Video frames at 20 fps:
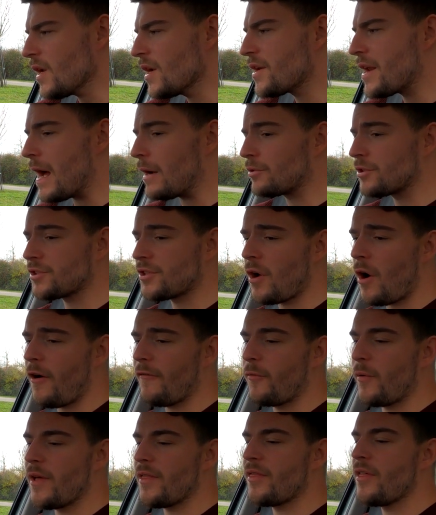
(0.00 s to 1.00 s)
Now, to start
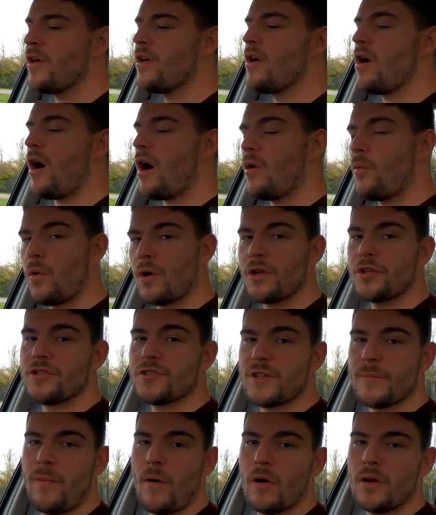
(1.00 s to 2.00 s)
off with, I want to
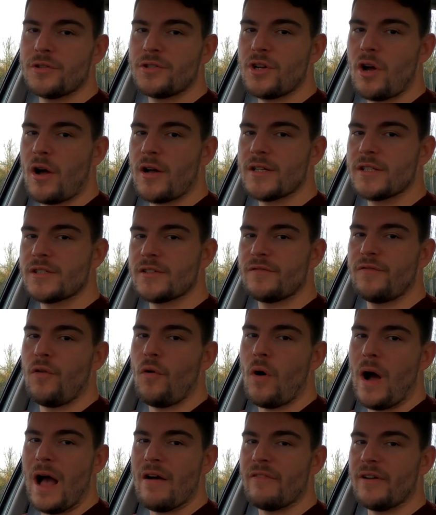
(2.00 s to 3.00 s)
just apologise
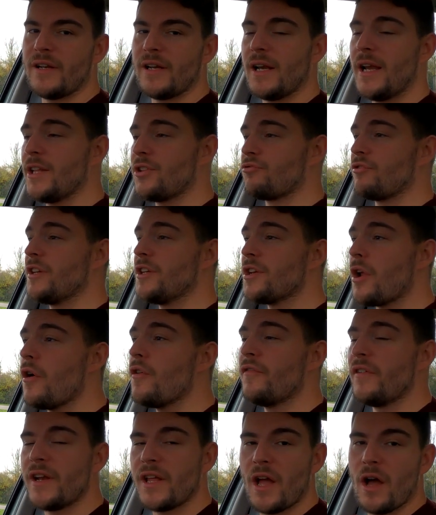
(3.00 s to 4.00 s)
for having literally no
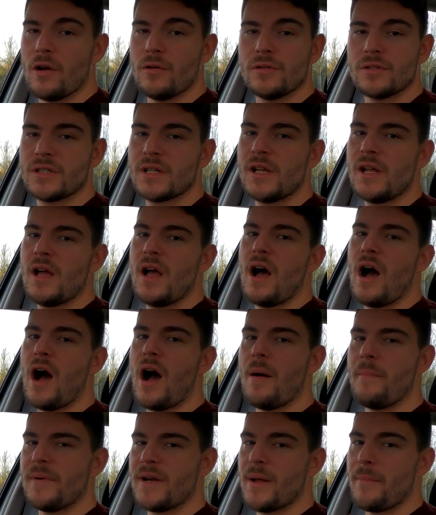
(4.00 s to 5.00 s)
videos
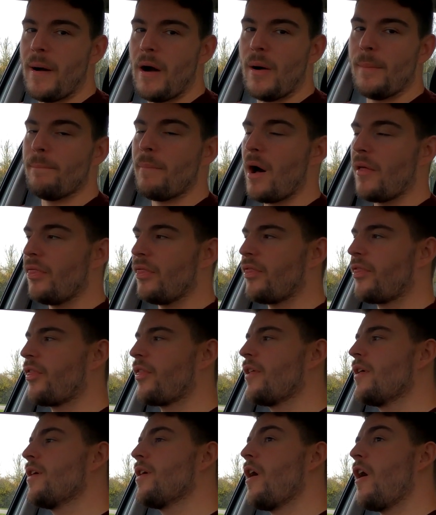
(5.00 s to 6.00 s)
in about a
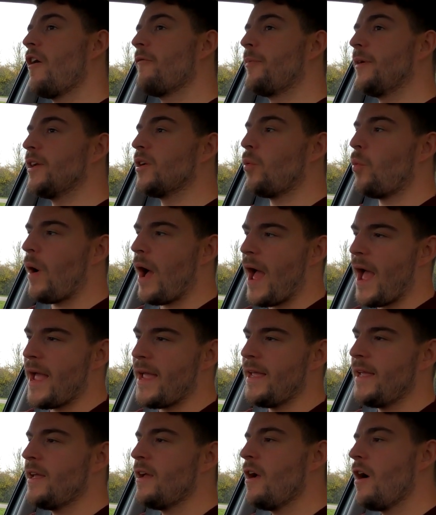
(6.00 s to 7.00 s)
month. I've been
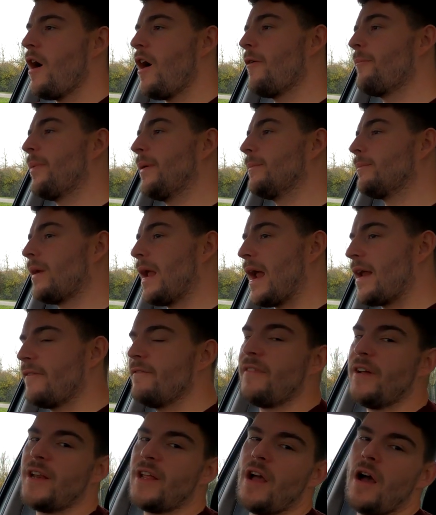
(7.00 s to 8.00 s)
away, I've been planning
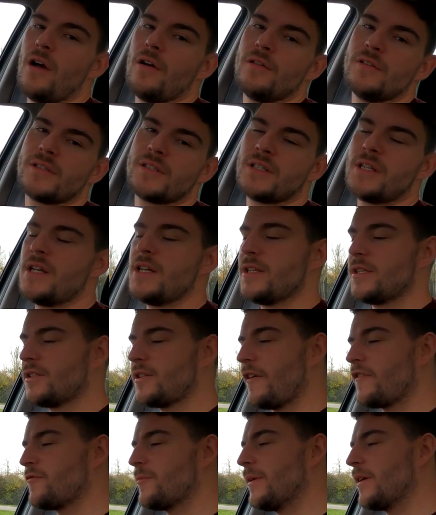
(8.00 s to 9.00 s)
videos,
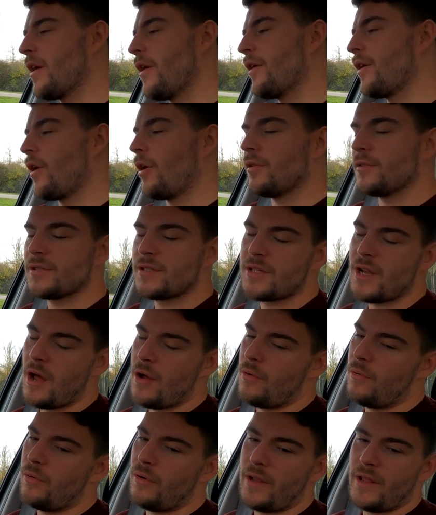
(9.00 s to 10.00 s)
stuff's been going on,
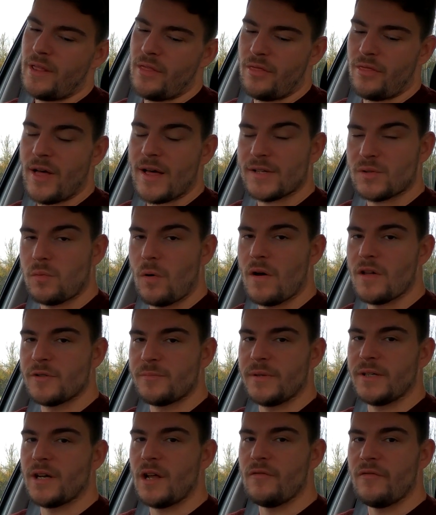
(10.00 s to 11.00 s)
so that's why there's
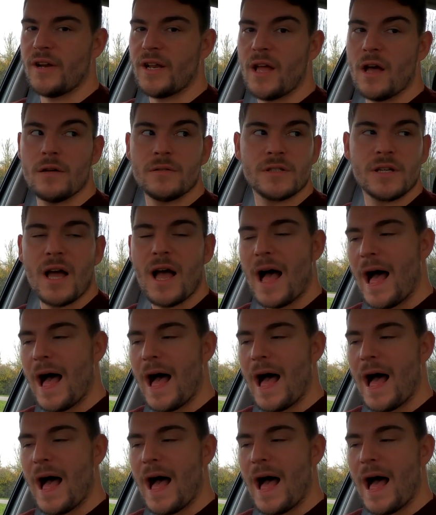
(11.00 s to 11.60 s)
been no videos.